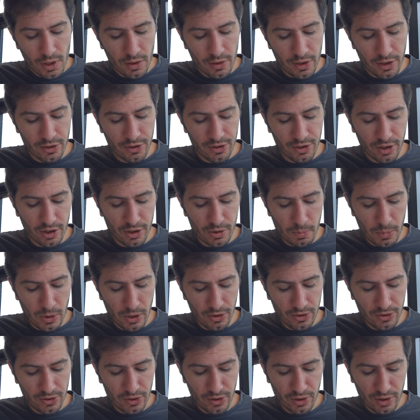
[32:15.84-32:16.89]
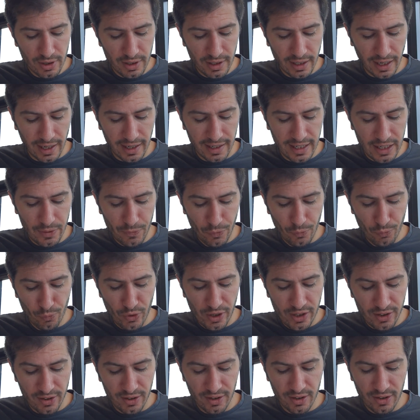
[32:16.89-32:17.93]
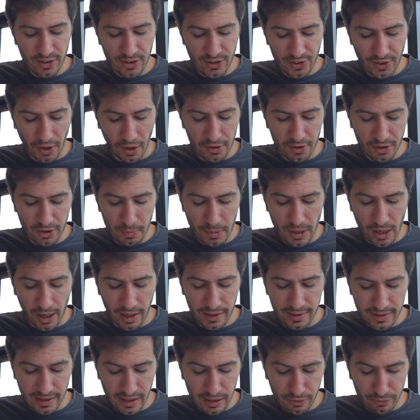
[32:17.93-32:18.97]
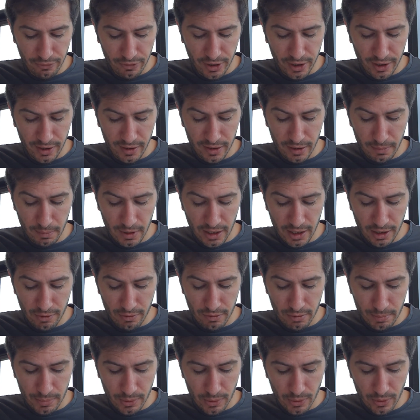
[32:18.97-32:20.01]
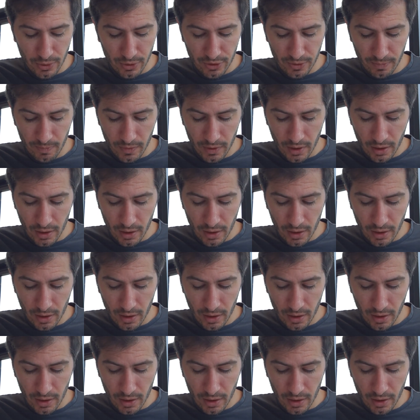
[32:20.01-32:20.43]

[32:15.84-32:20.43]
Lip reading: That such person can give written consent to be identified in the media report